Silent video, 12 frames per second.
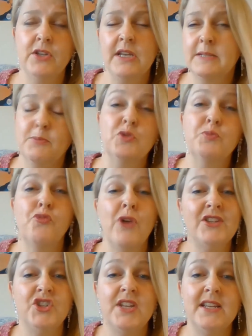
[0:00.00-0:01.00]
explores
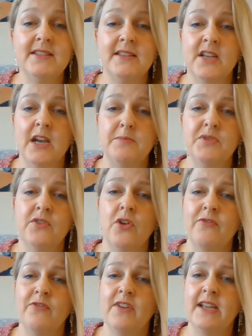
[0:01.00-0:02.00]
prejudice in times of
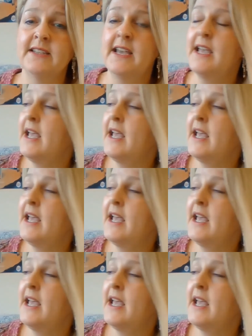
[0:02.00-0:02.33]
conflict,